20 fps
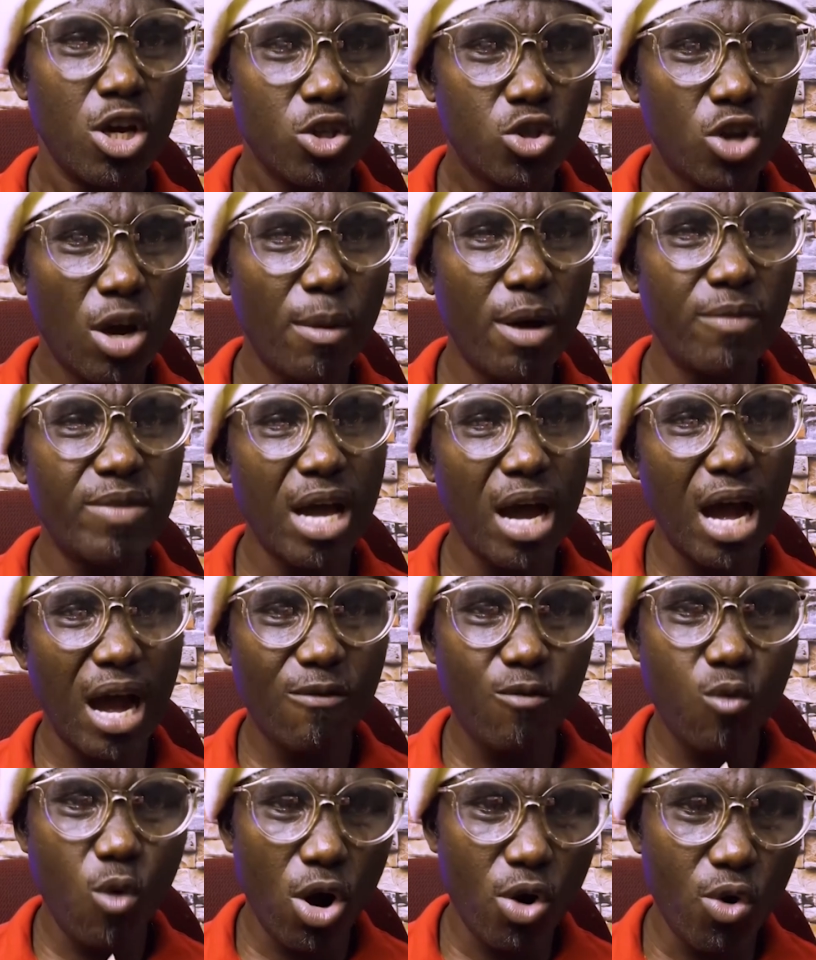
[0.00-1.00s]
Some of them
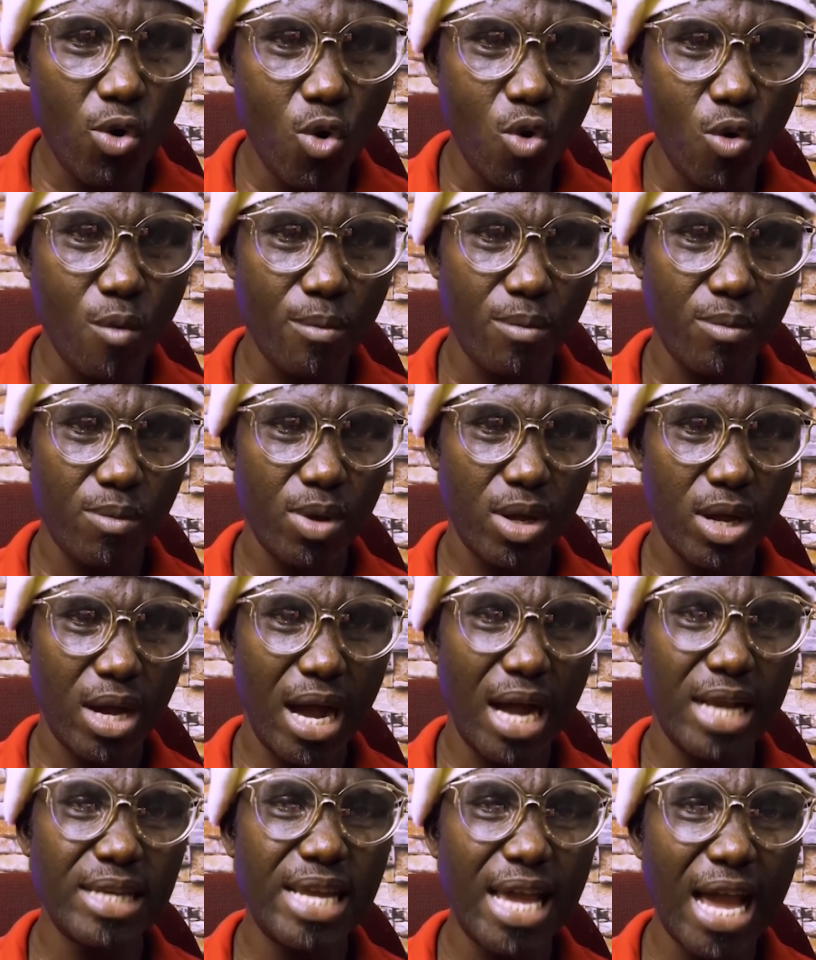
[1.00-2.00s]
have one room
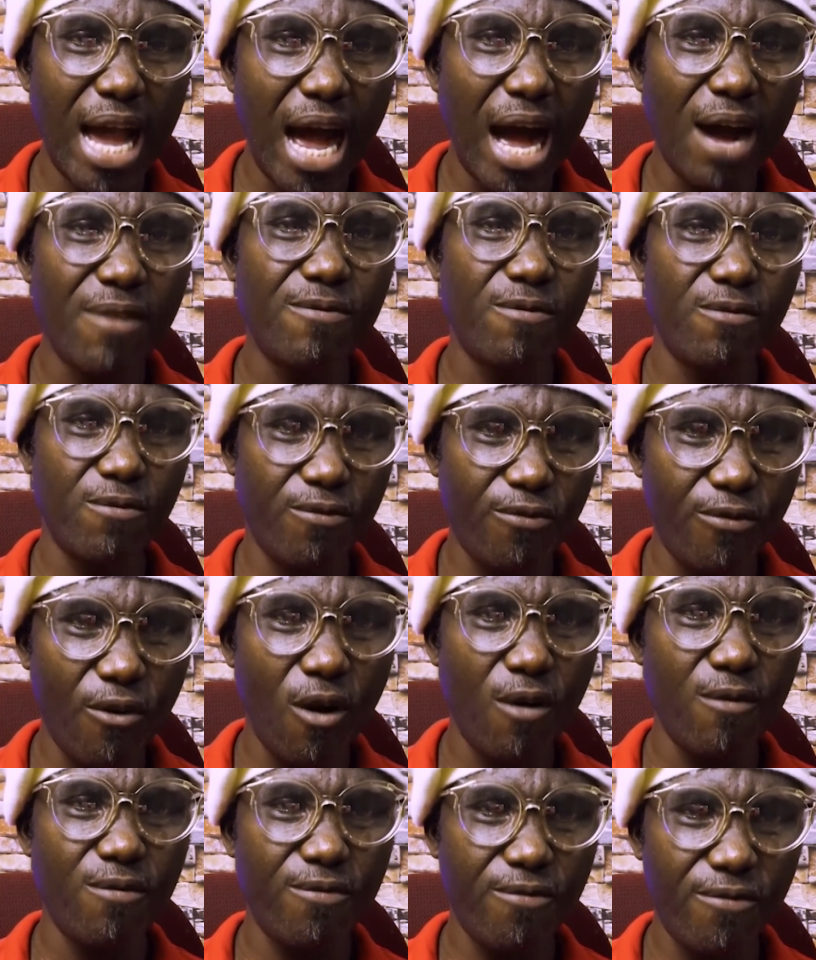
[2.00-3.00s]
and they have
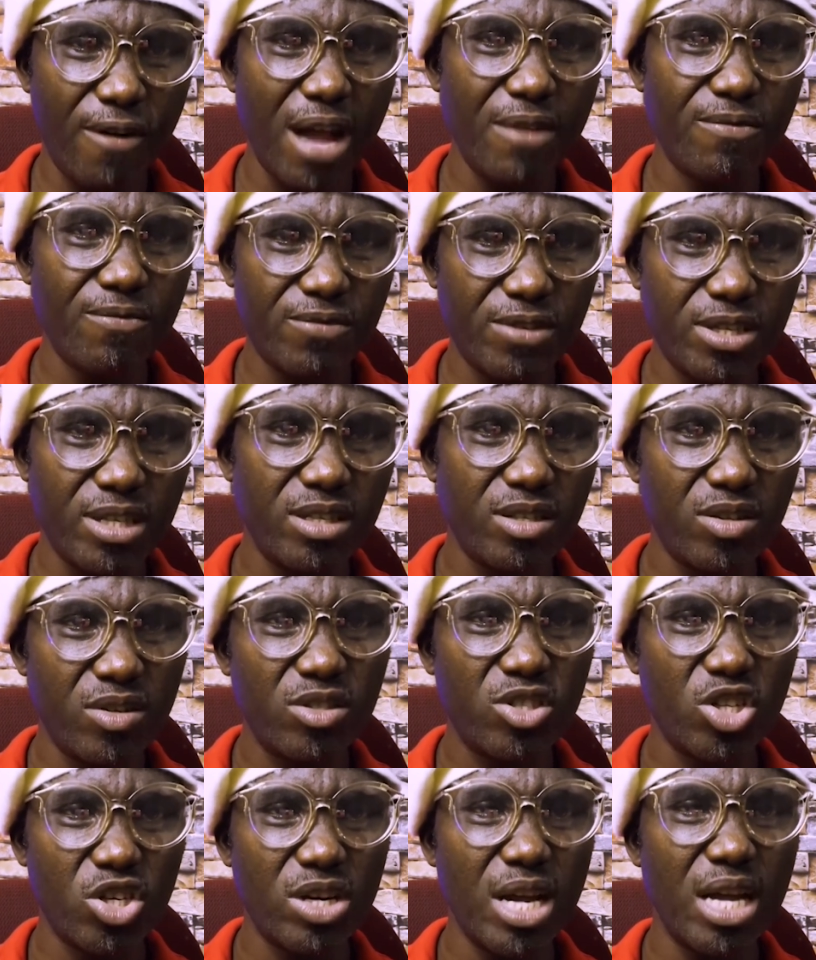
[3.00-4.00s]
4, 5, 6
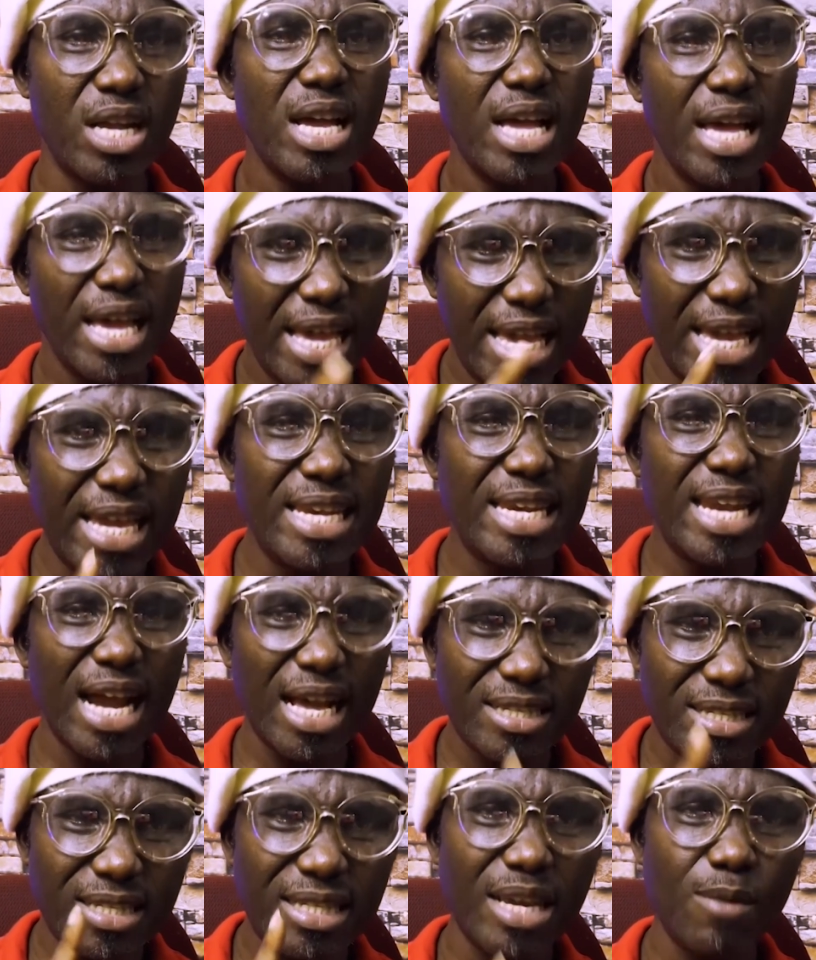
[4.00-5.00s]
children in
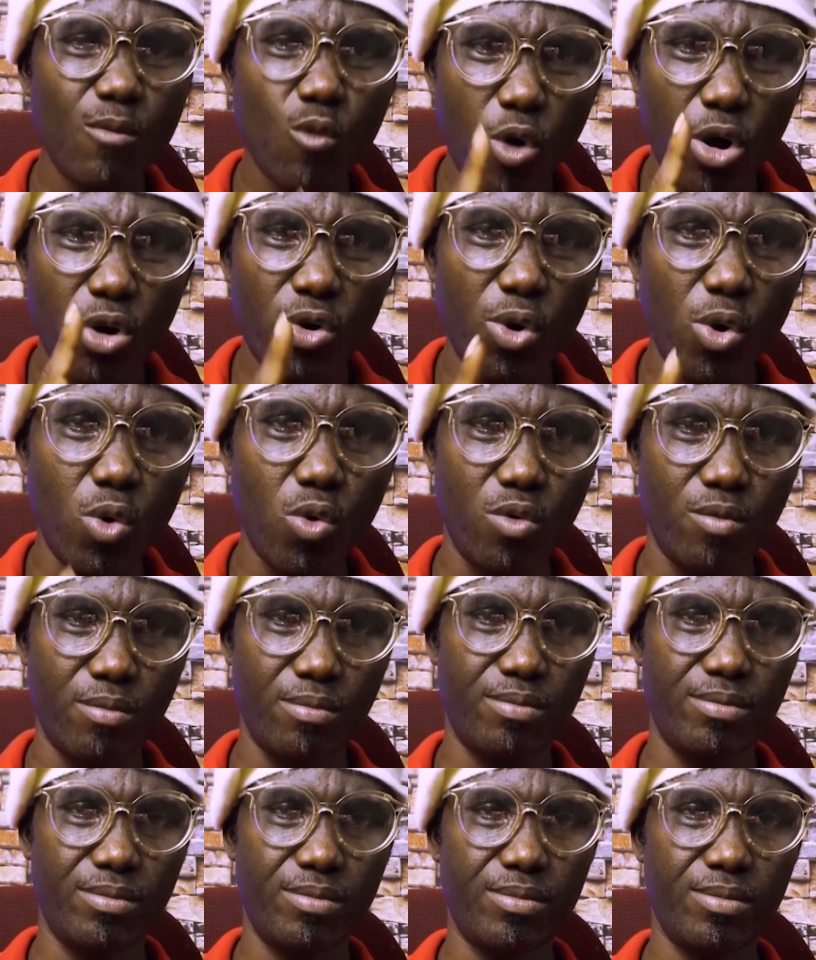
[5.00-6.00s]
that same one room.
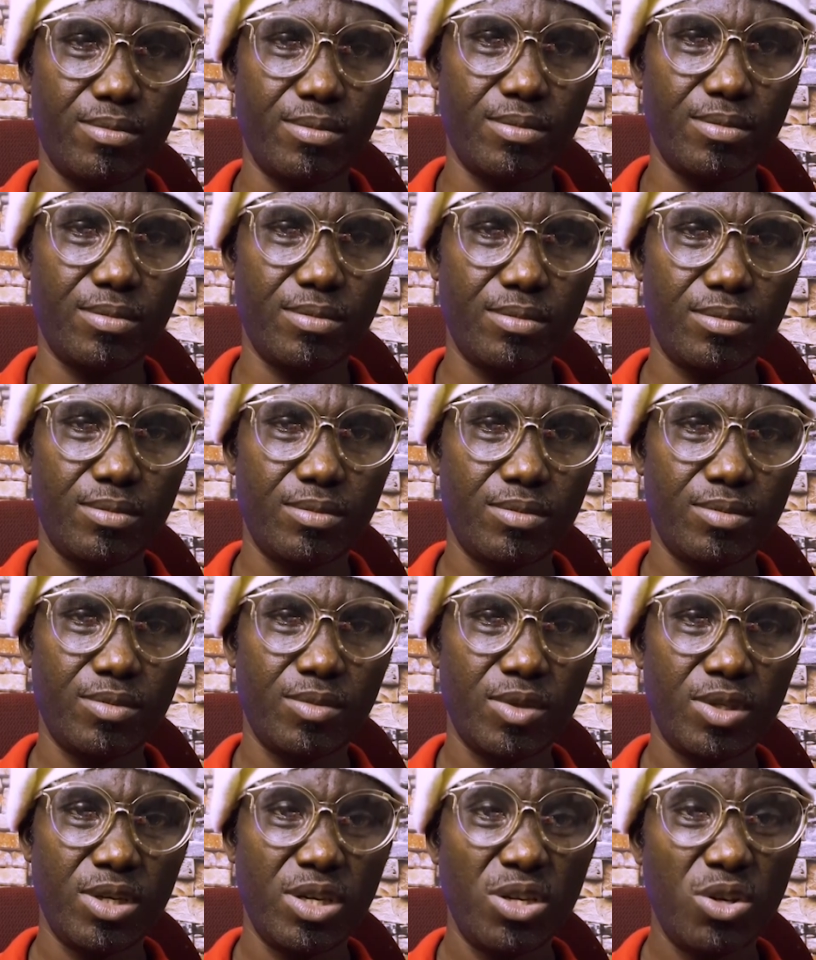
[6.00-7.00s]

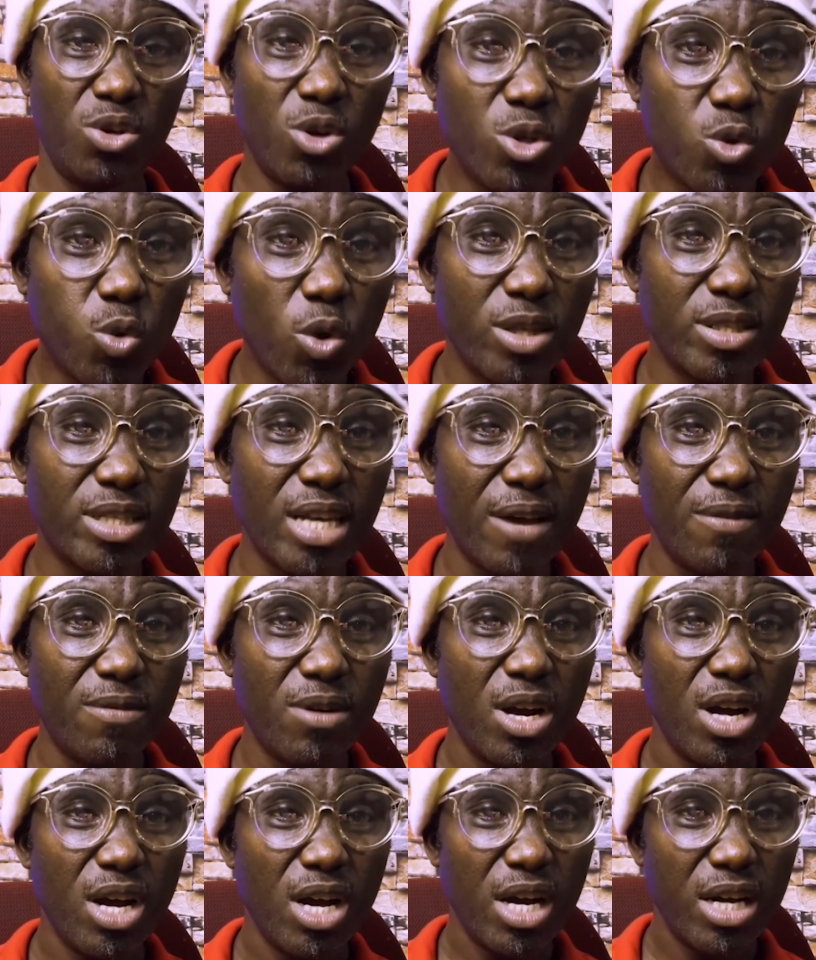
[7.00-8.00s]
Those ones
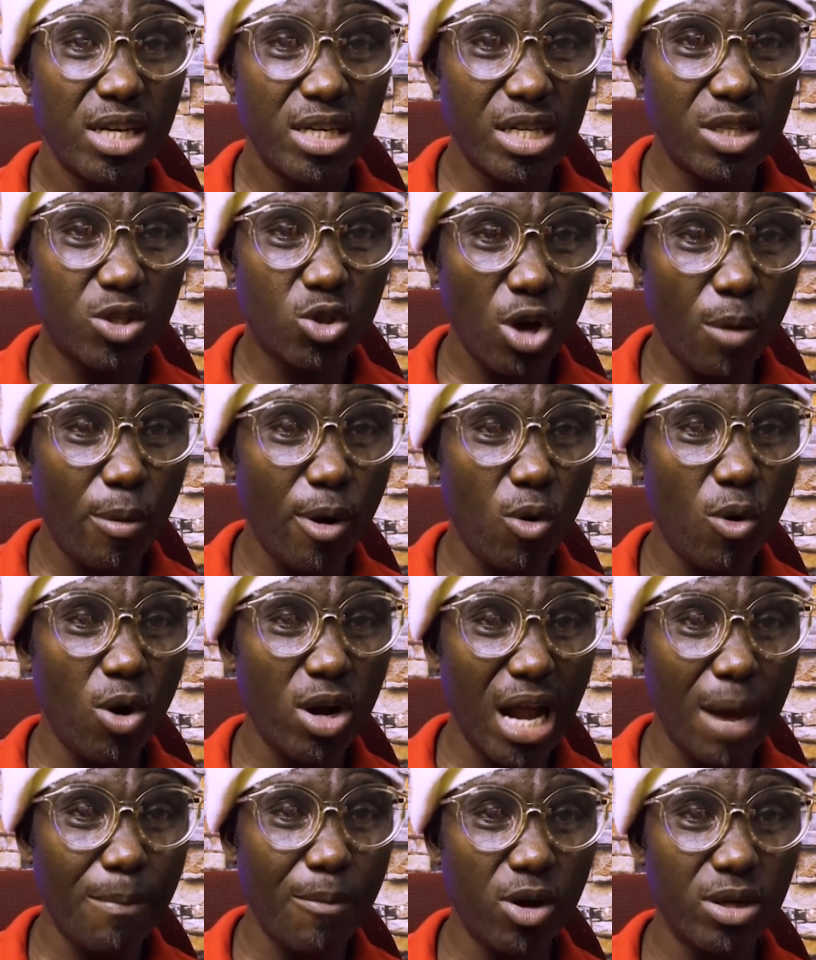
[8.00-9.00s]
have, the stubborn
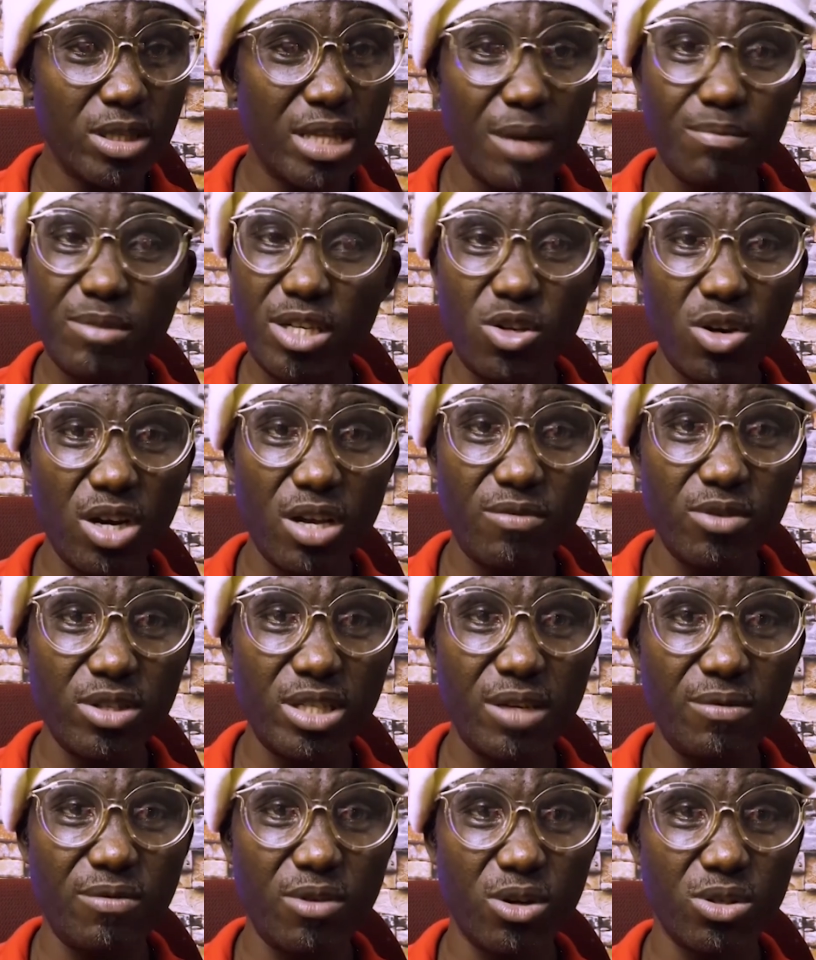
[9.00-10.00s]
one among them did not
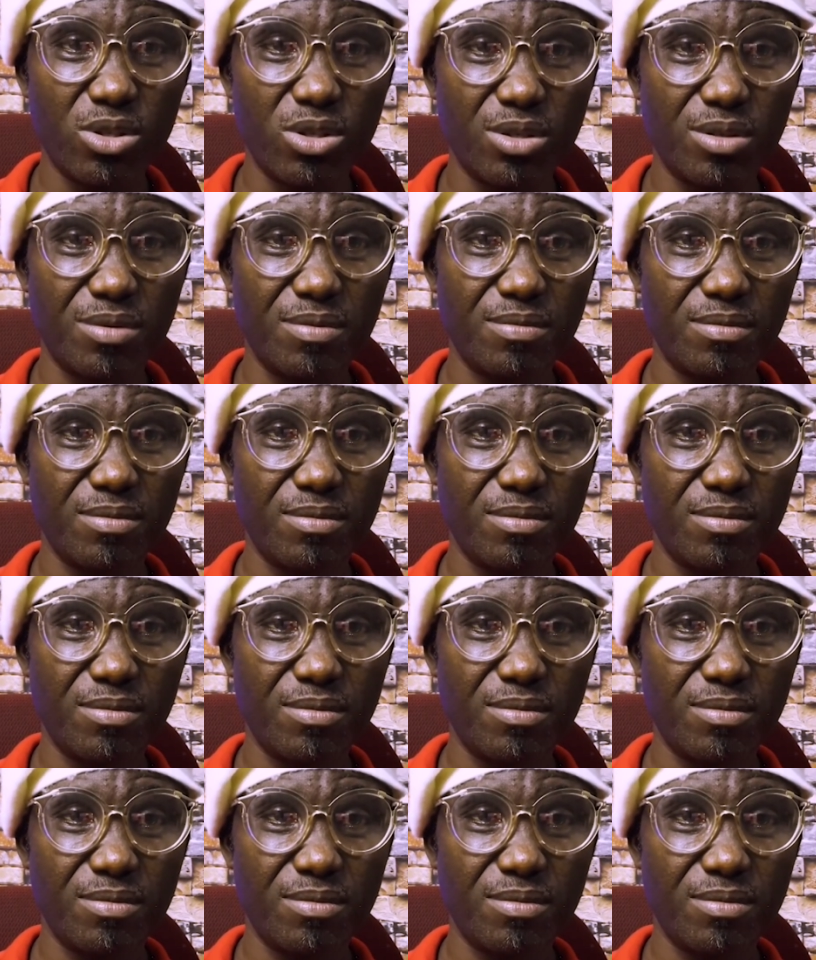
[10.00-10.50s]
even divorce.